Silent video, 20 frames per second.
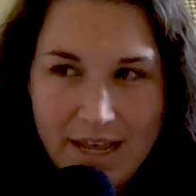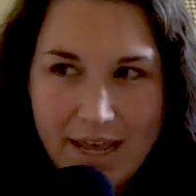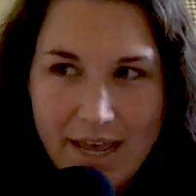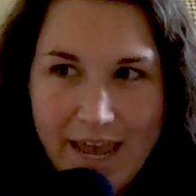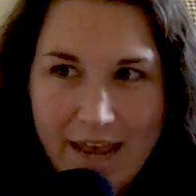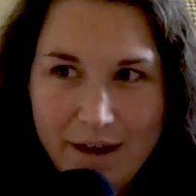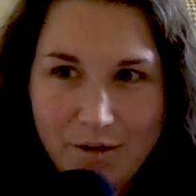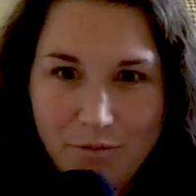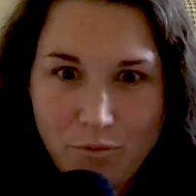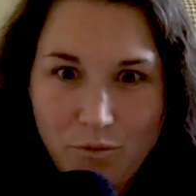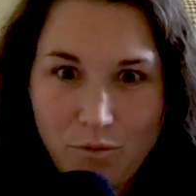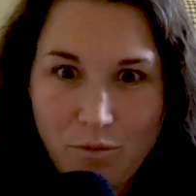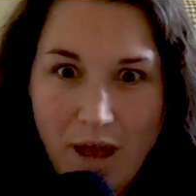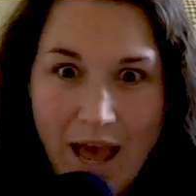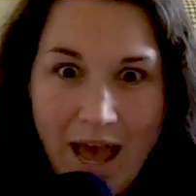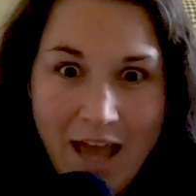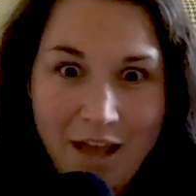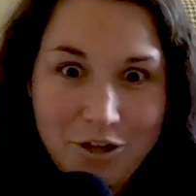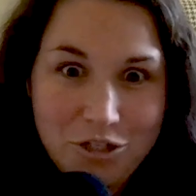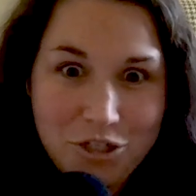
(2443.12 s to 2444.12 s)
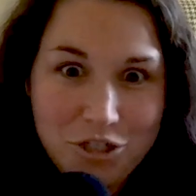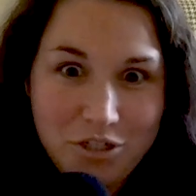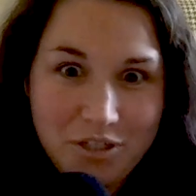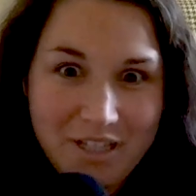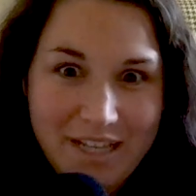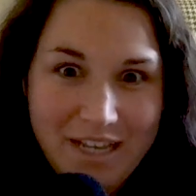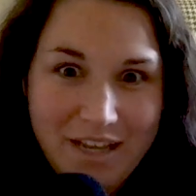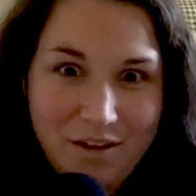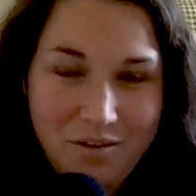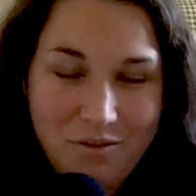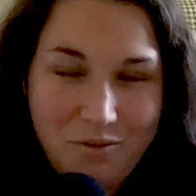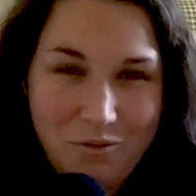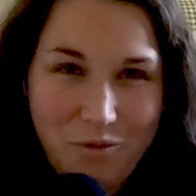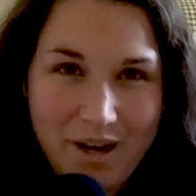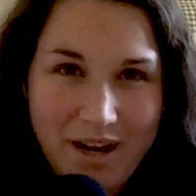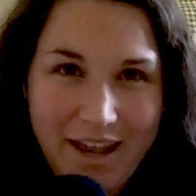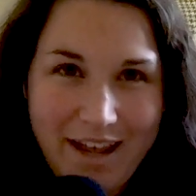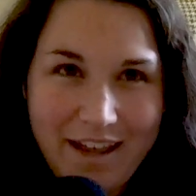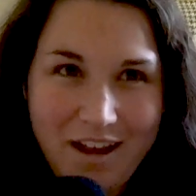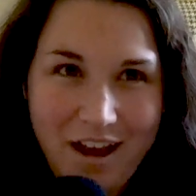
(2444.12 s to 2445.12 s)
And actually, when
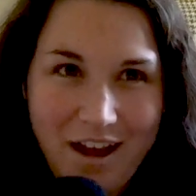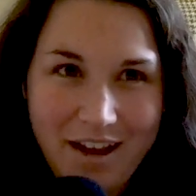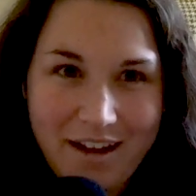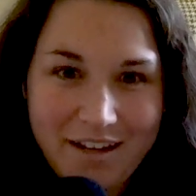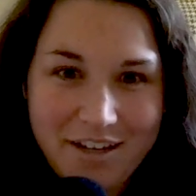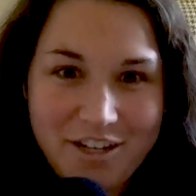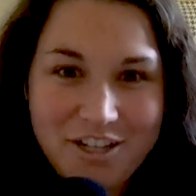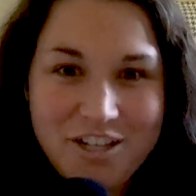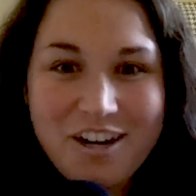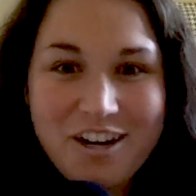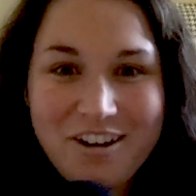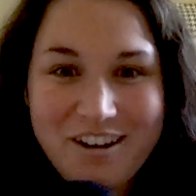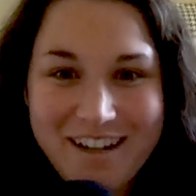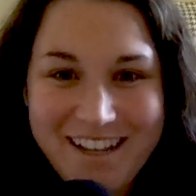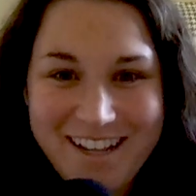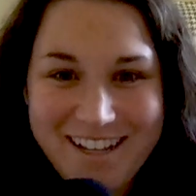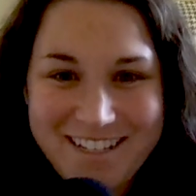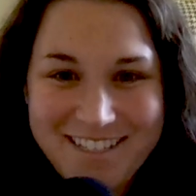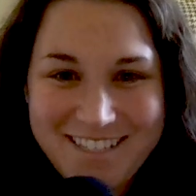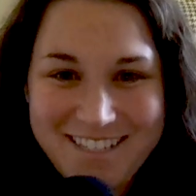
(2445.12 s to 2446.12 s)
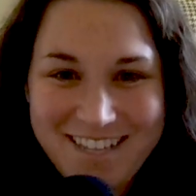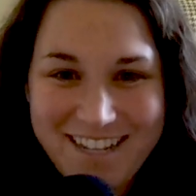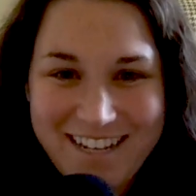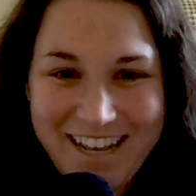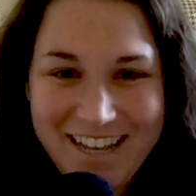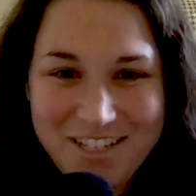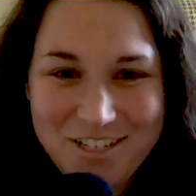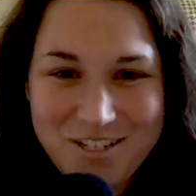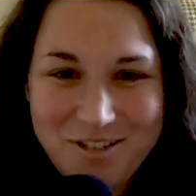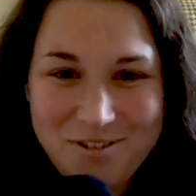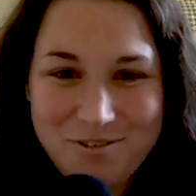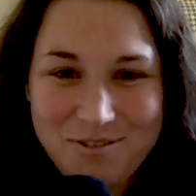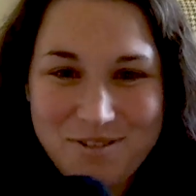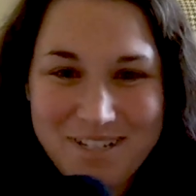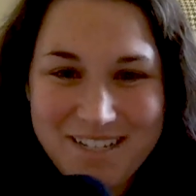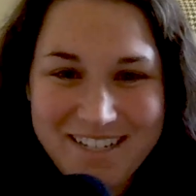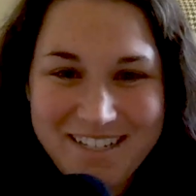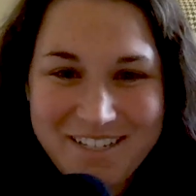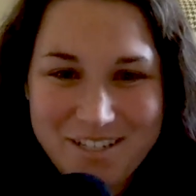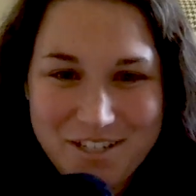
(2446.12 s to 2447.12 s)
I got curious and I tuned
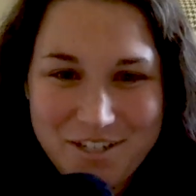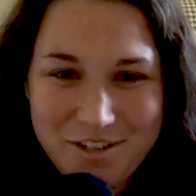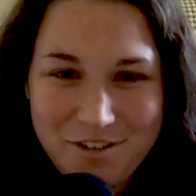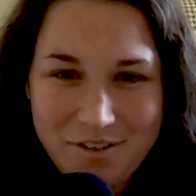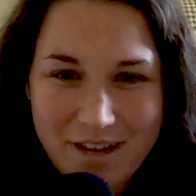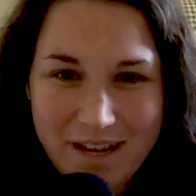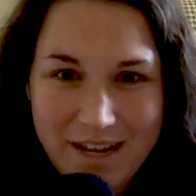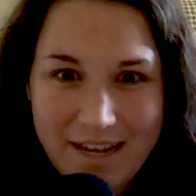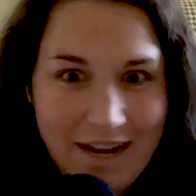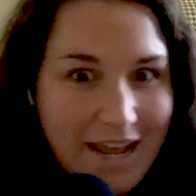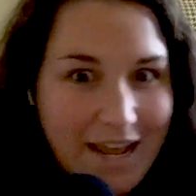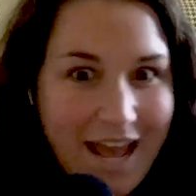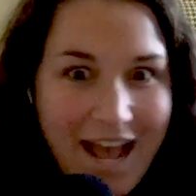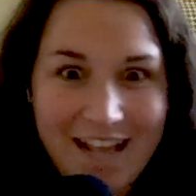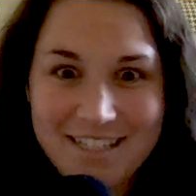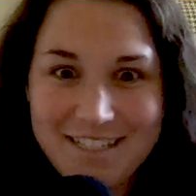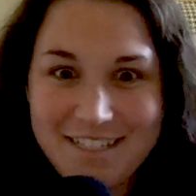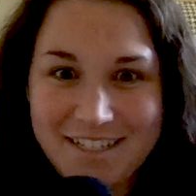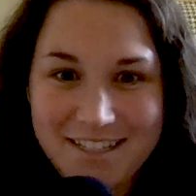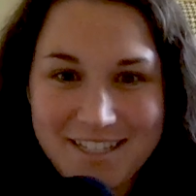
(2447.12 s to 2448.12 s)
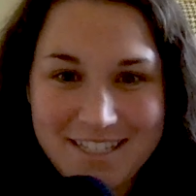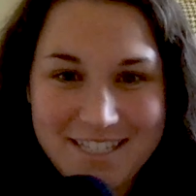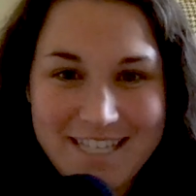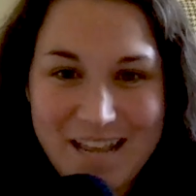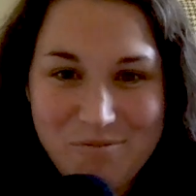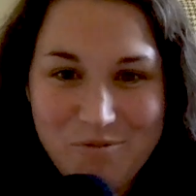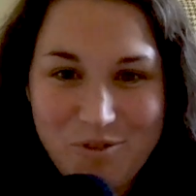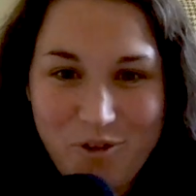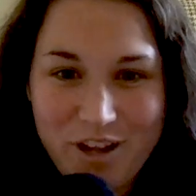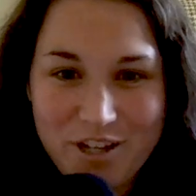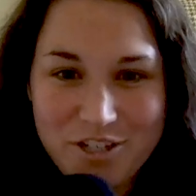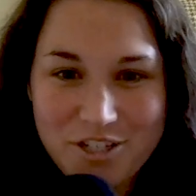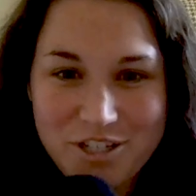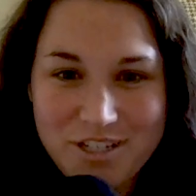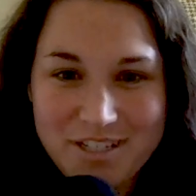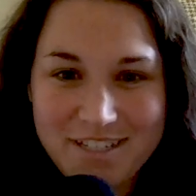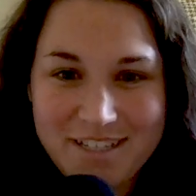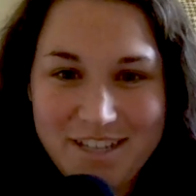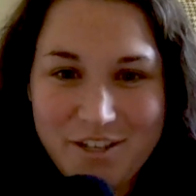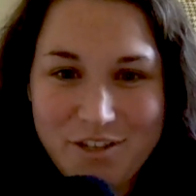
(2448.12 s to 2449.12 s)
into it and I asked it the same questions
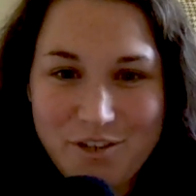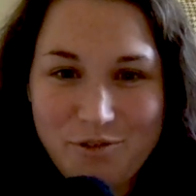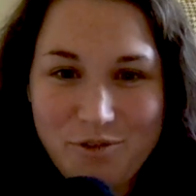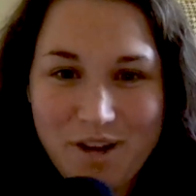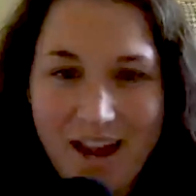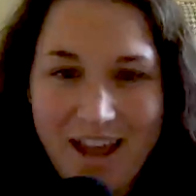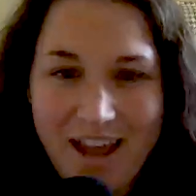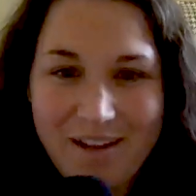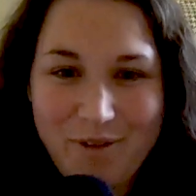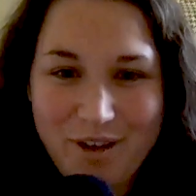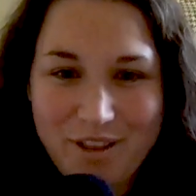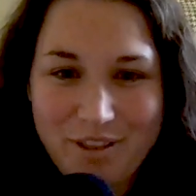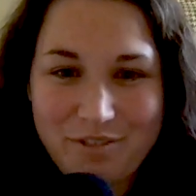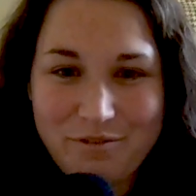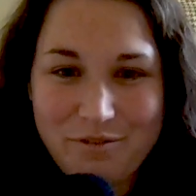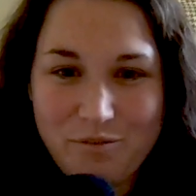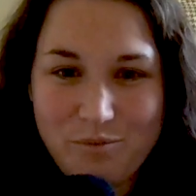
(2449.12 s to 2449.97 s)
that you and I went through,